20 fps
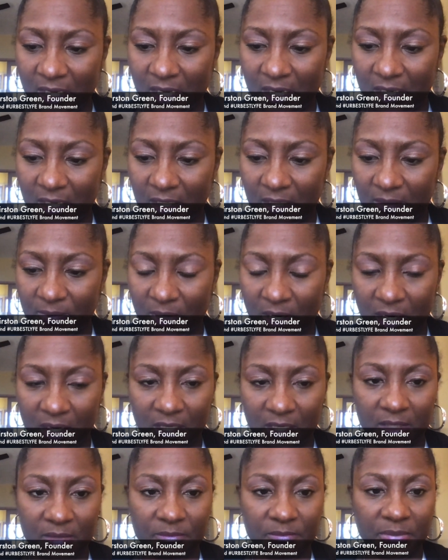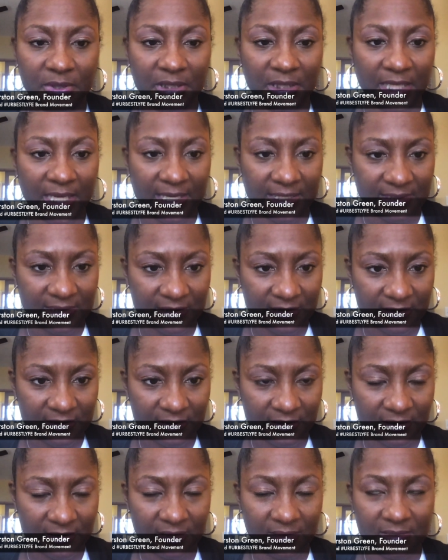are blessed
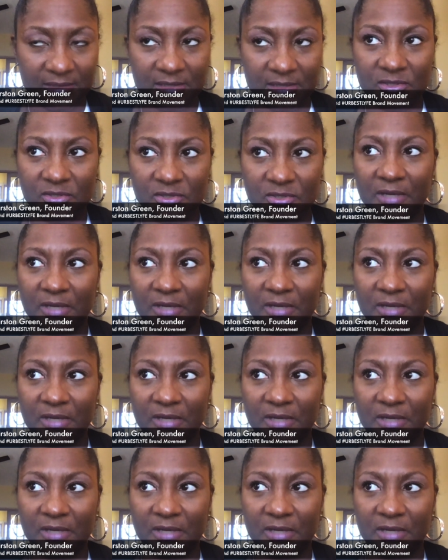to